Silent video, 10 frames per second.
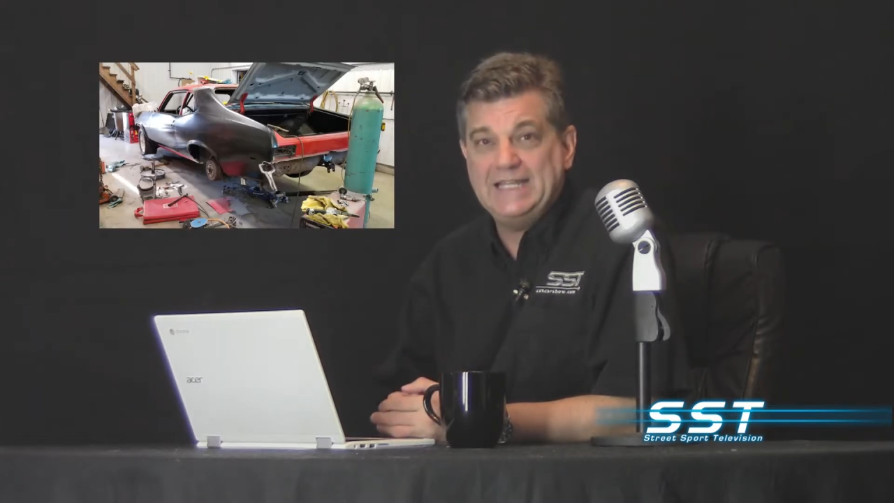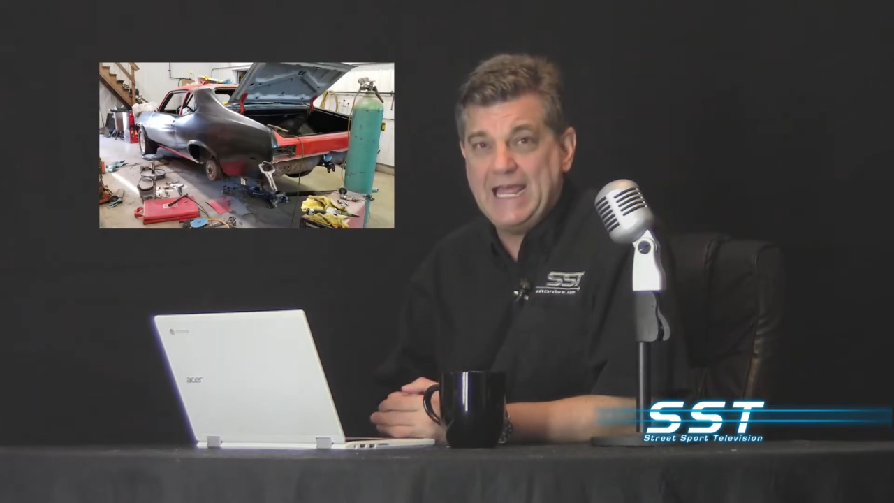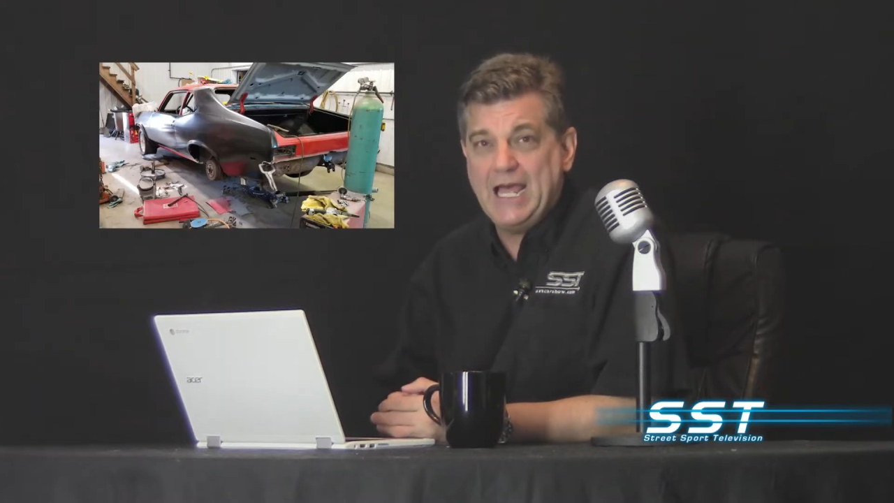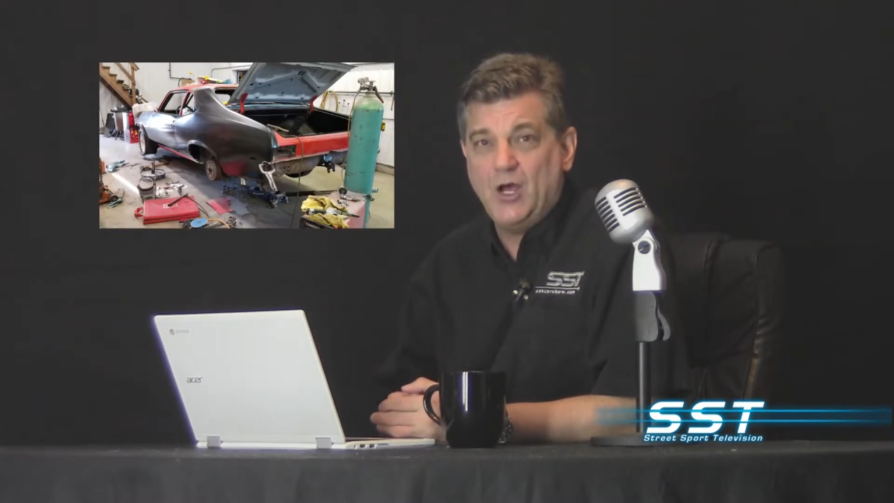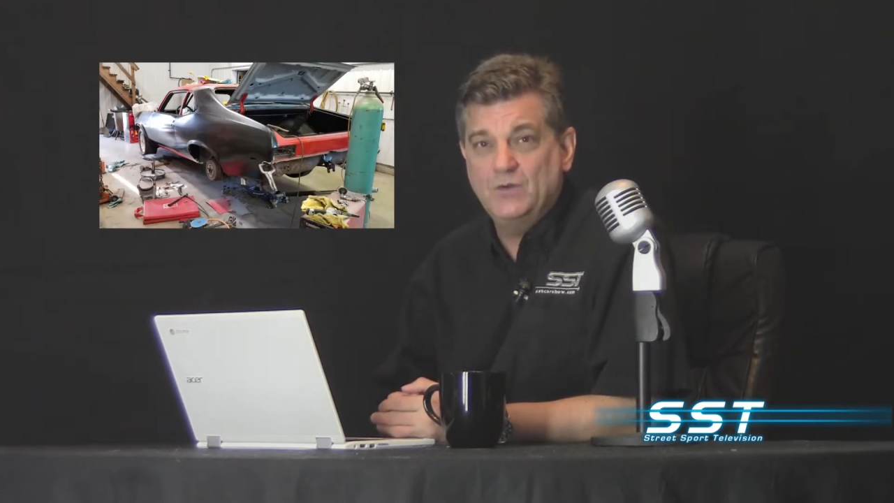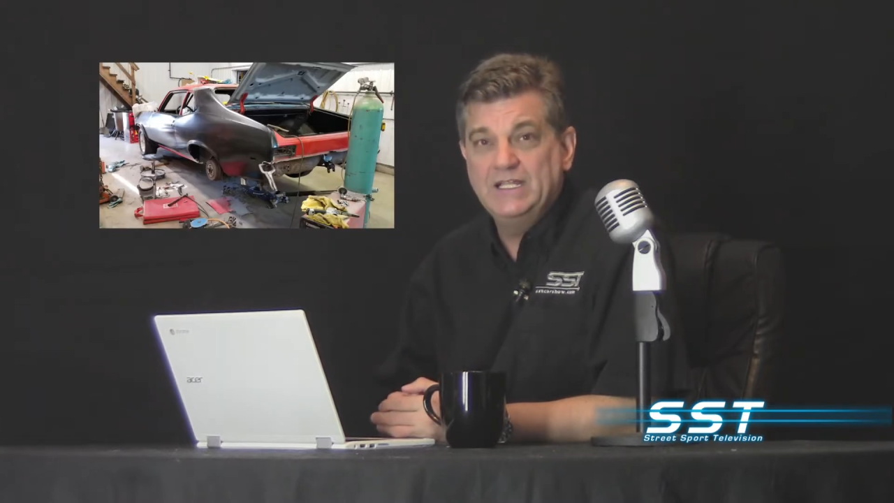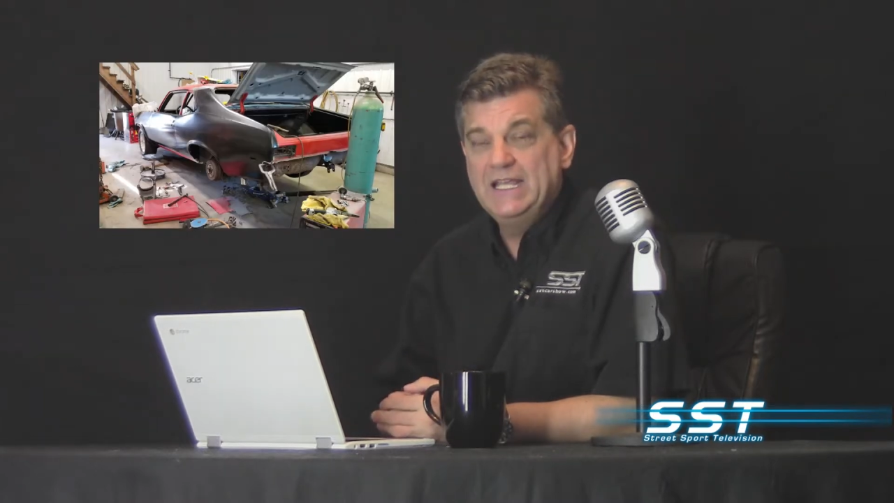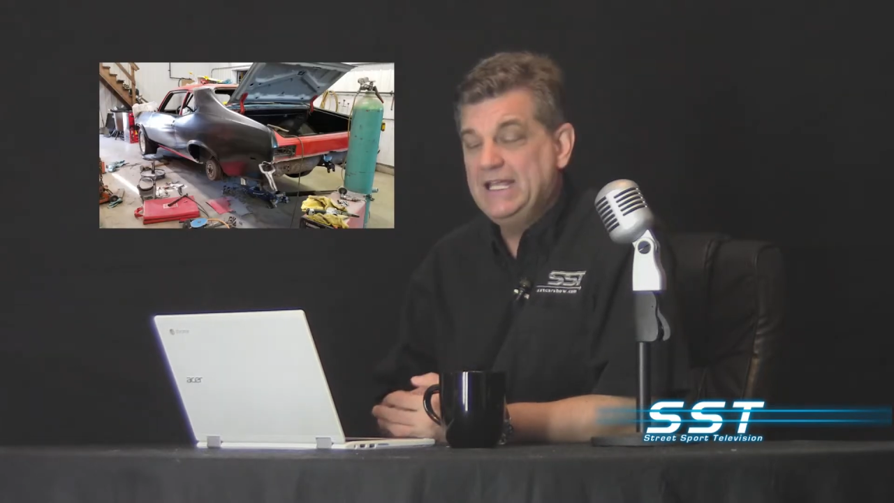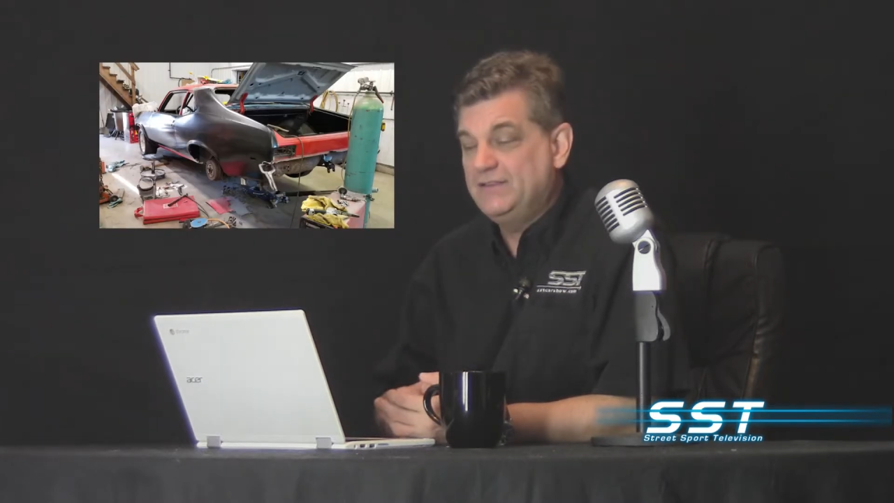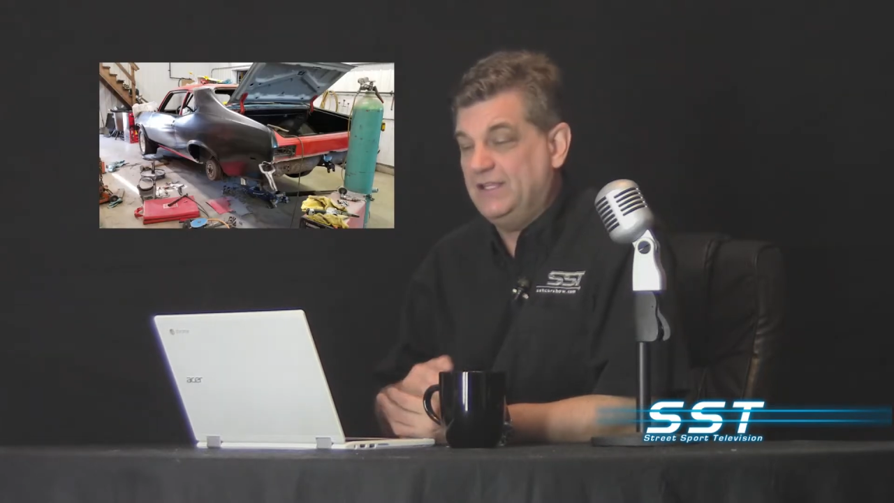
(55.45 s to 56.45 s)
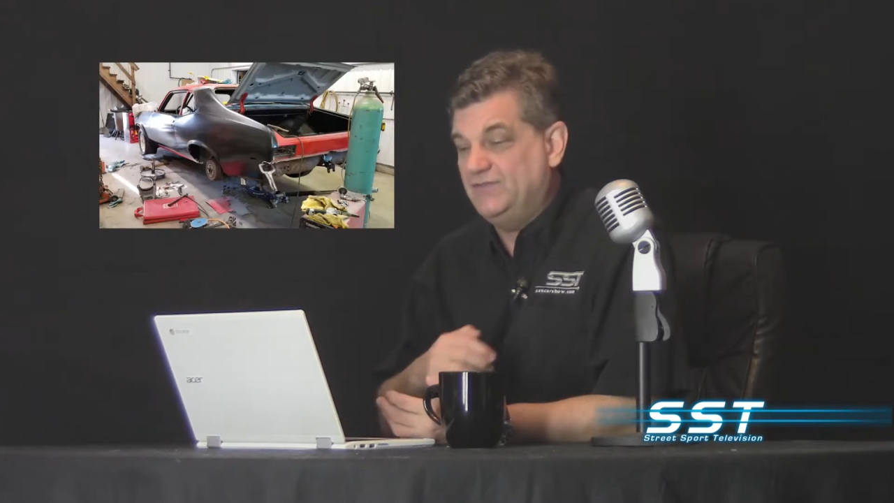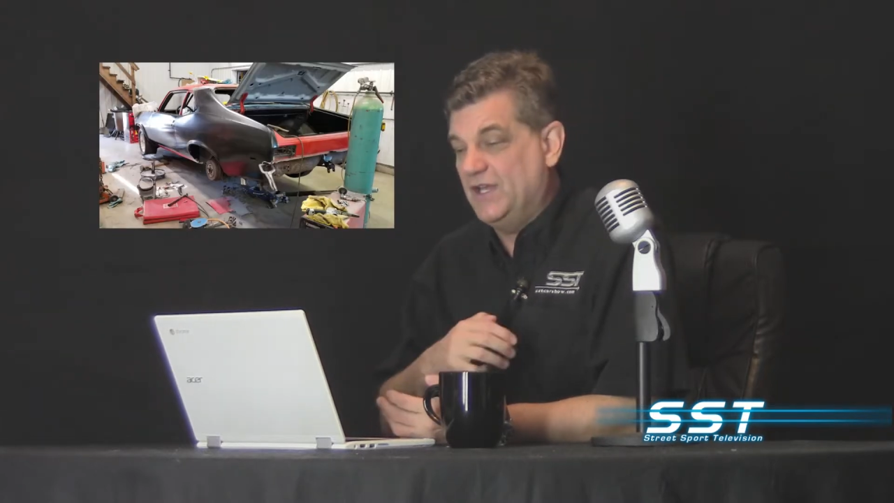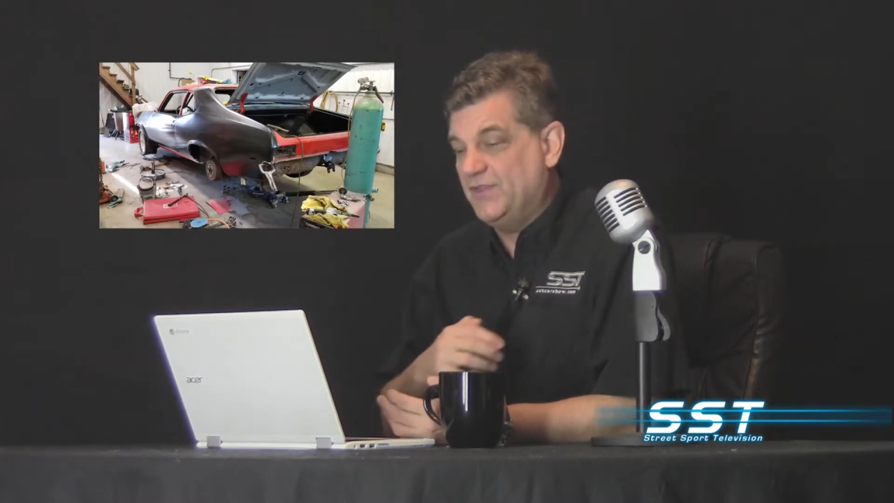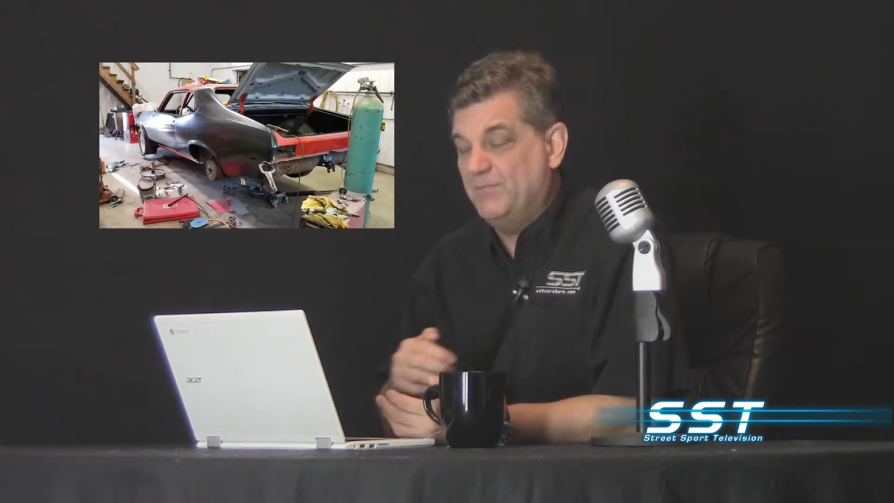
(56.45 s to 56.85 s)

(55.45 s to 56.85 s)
down, they've done the